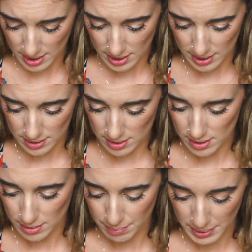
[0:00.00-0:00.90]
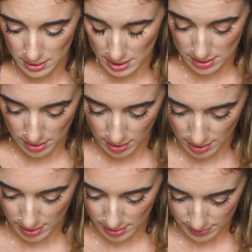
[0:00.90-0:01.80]
in it, but these
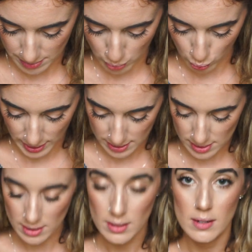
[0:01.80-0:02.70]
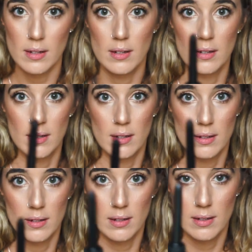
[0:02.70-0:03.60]
are important.
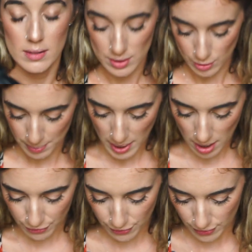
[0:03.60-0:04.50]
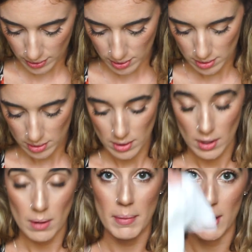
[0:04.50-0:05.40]
This little puff,
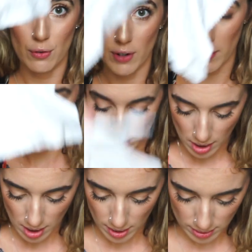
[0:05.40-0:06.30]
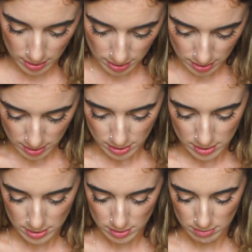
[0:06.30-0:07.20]
microfiber cloth,
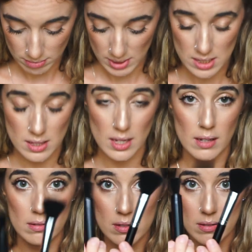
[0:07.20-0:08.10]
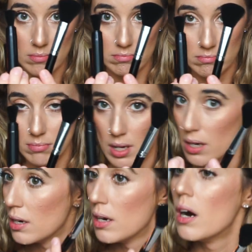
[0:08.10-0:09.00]
these things.
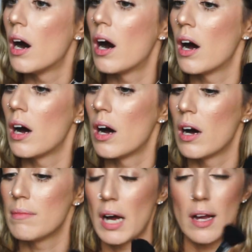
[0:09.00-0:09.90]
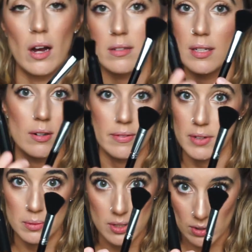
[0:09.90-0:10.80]
I honestly don't even
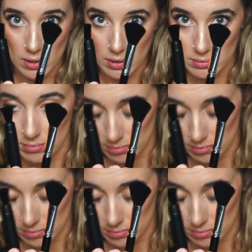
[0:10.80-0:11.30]
know what these are called.